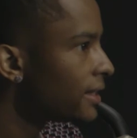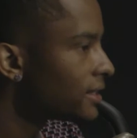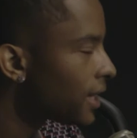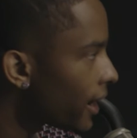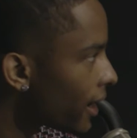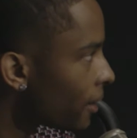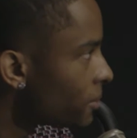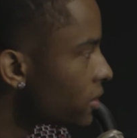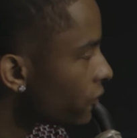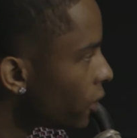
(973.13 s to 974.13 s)
time
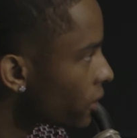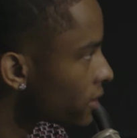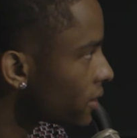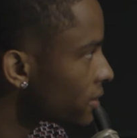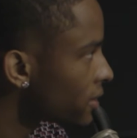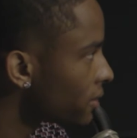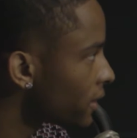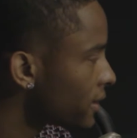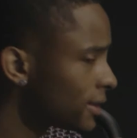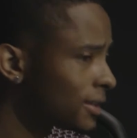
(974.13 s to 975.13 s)
to focus on certain
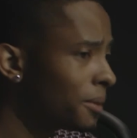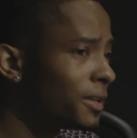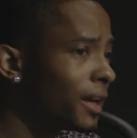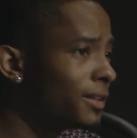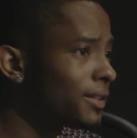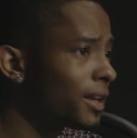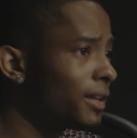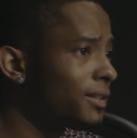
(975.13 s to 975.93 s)
things. Some days